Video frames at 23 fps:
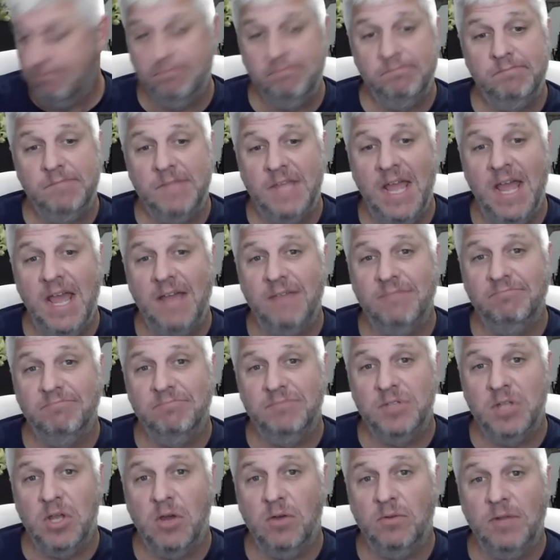Yeah.
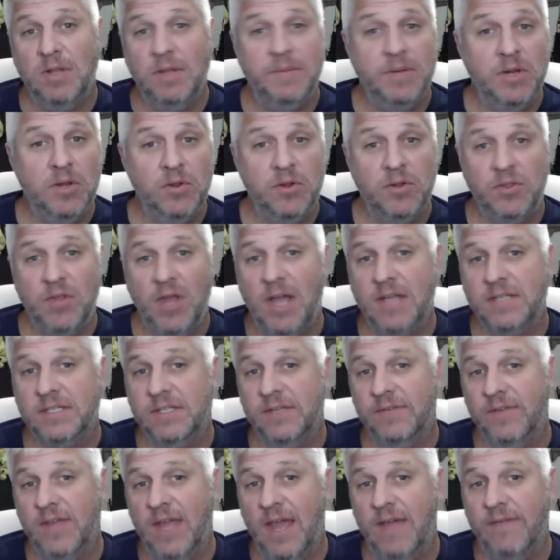So let me know your thoughts.
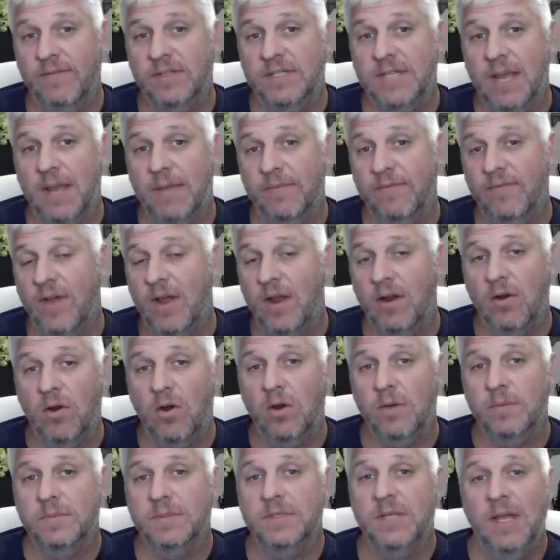If you have a Chiappa
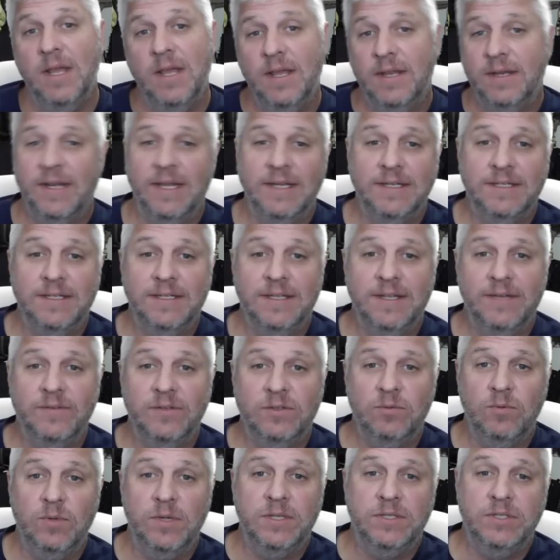Firearms 1911
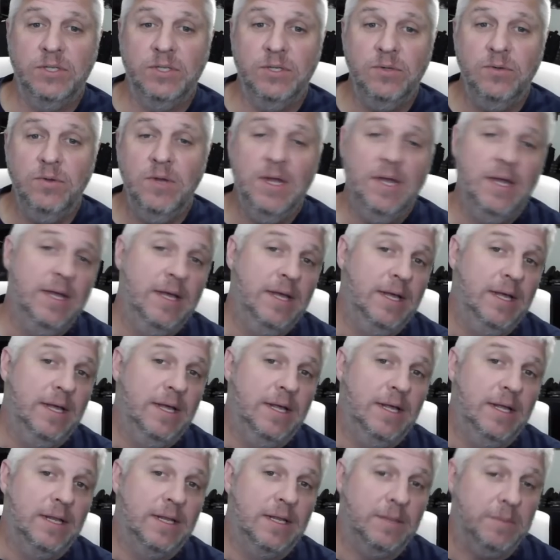22,
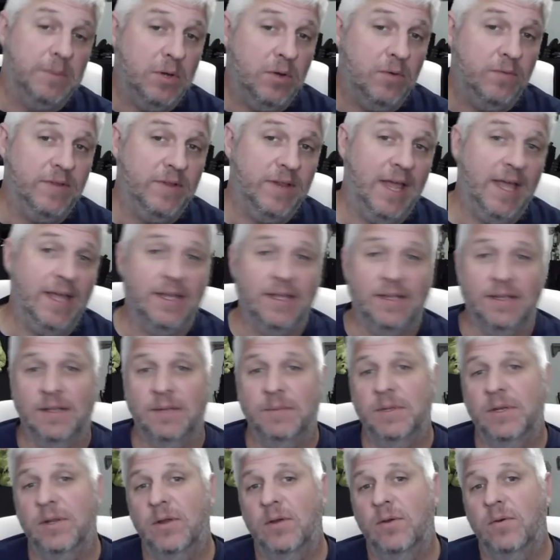let me know if you like it. Let
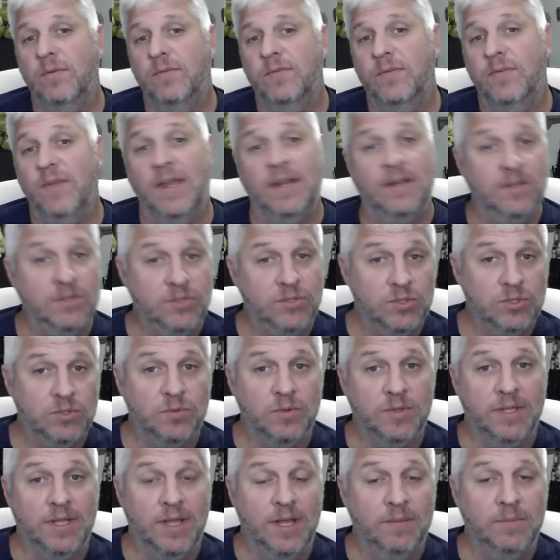me know if you've had issues
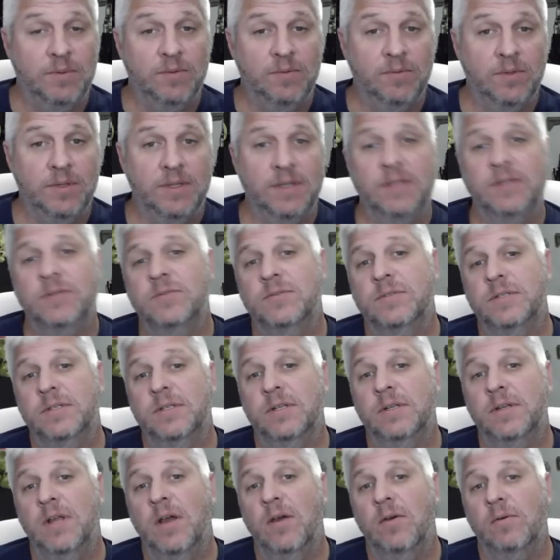with it. I'd be really interested
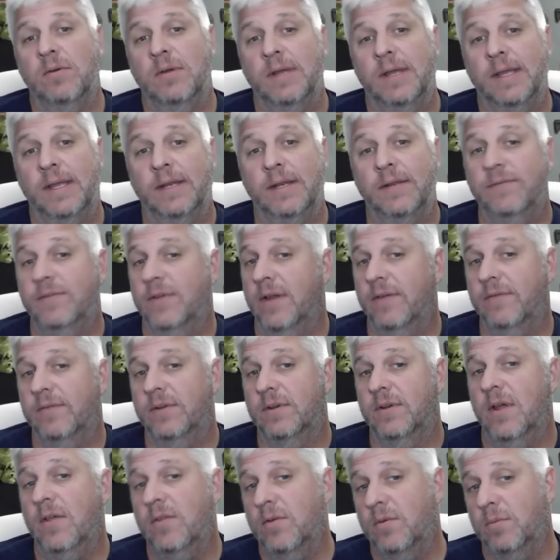to know. And if you have
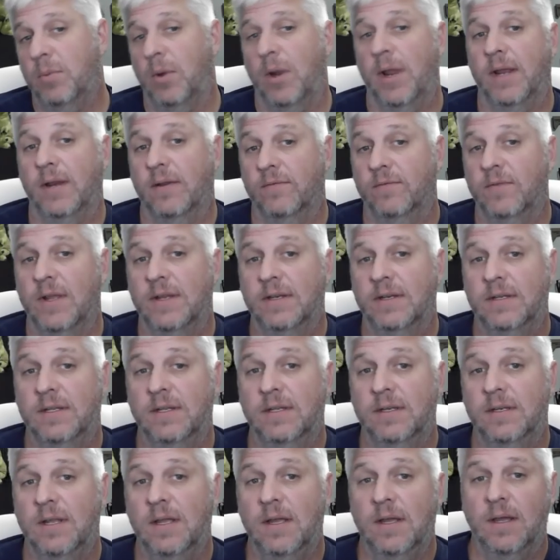another brand of
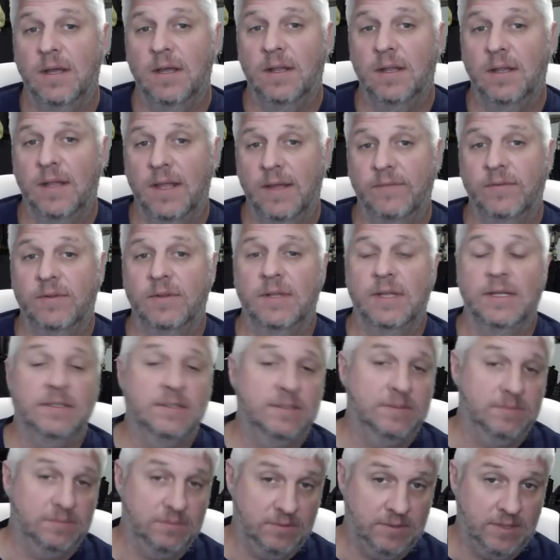1911
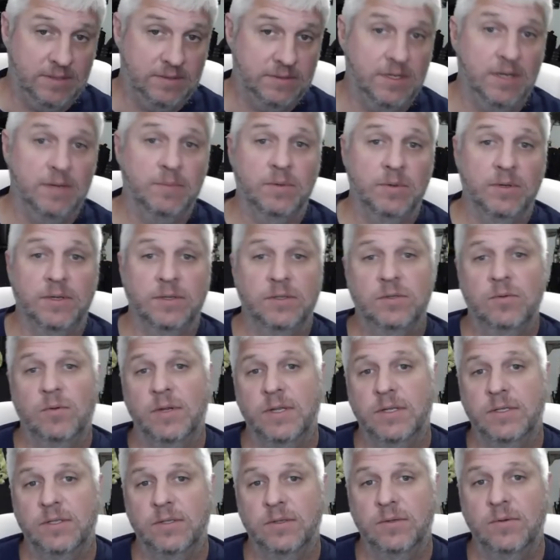that's chambered in
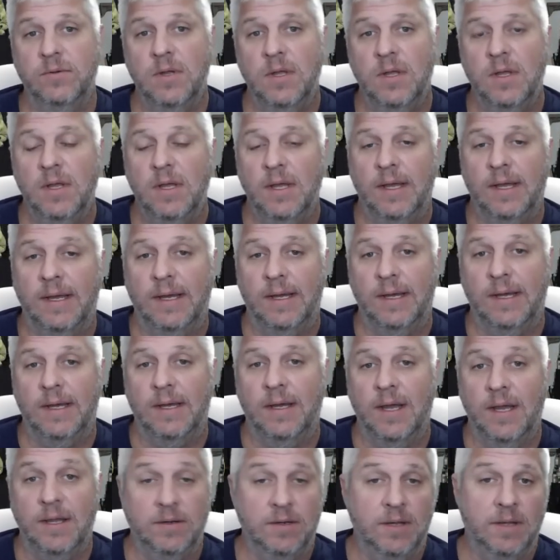22,
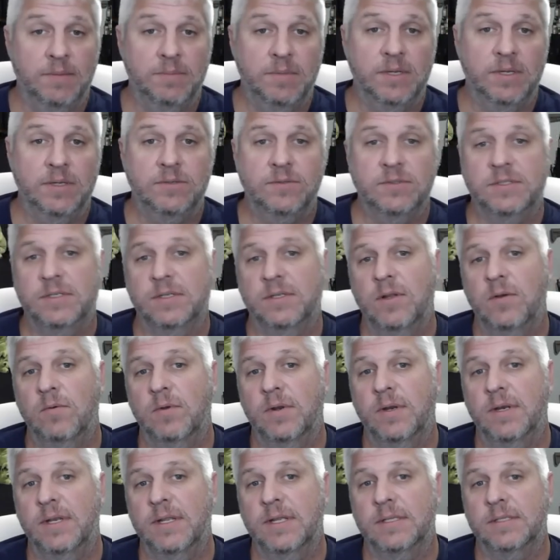I'd be interested to know
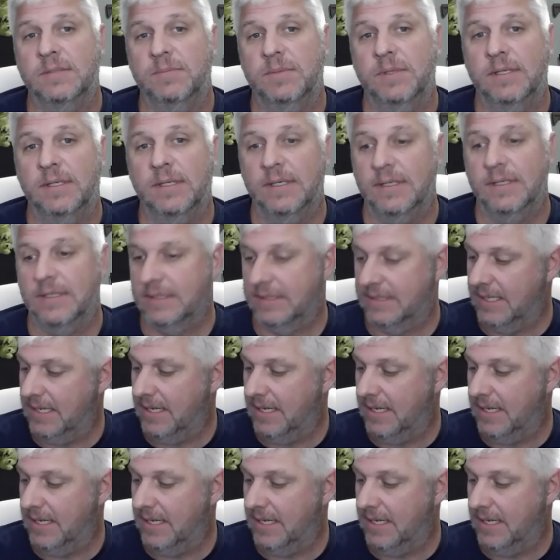what it is, because